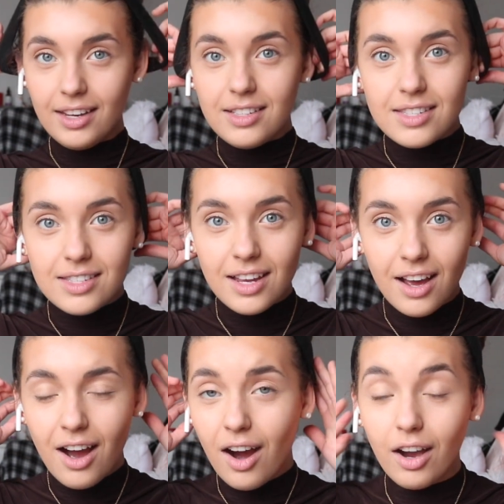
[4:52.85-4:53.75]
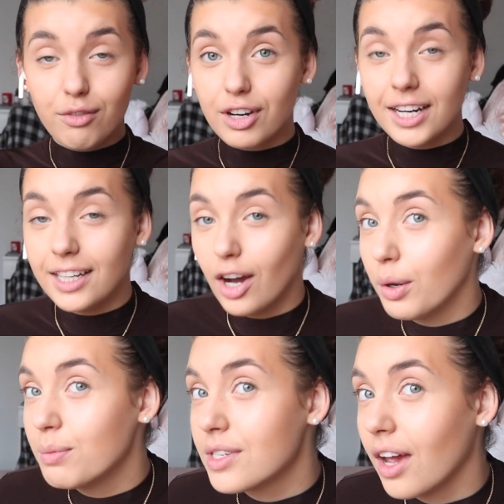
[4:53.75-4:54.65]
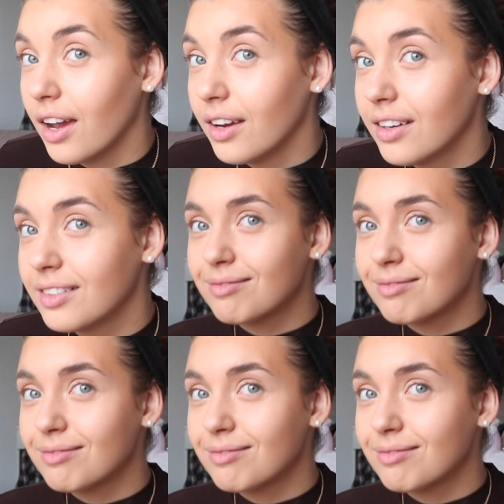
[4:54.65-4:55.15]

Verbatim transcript: is? I really hope so.